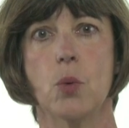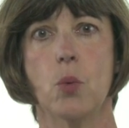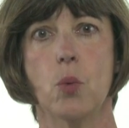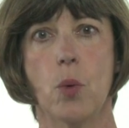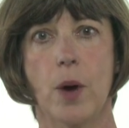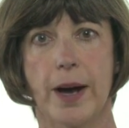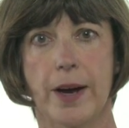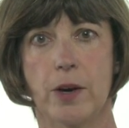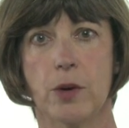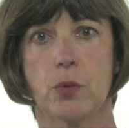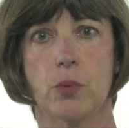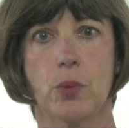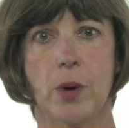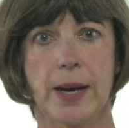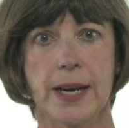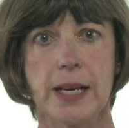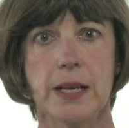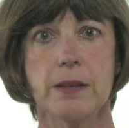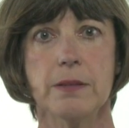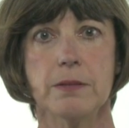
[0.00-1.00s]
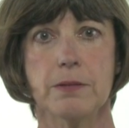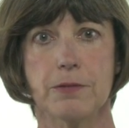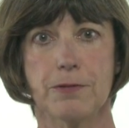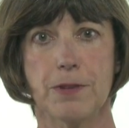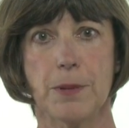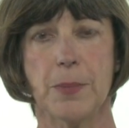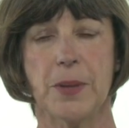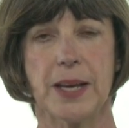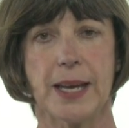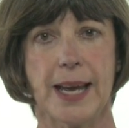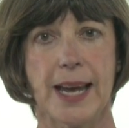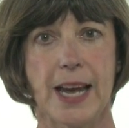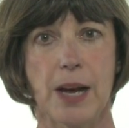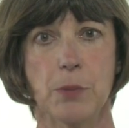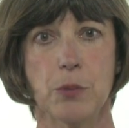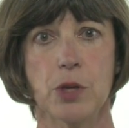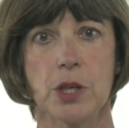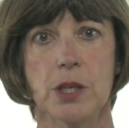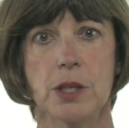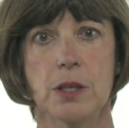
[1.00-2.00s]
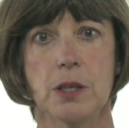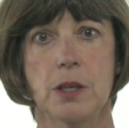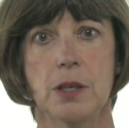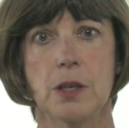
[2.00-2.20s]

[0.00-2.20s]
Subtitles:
wire running from the camera